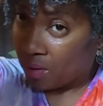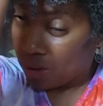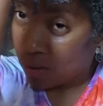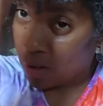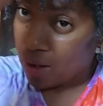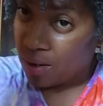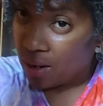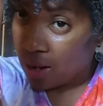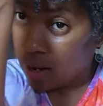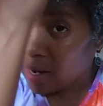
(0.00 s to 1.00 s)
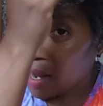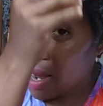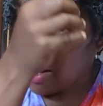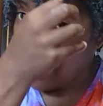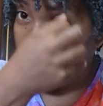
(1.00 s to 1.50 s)
Yeah, it did. It
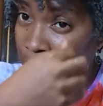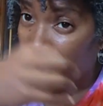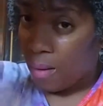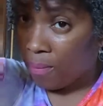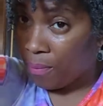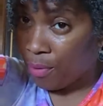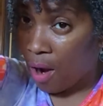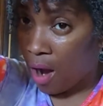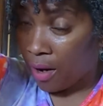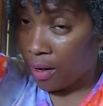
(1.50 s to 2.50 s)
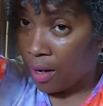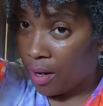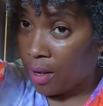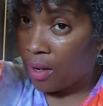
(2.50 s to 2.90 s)
had enough product in it.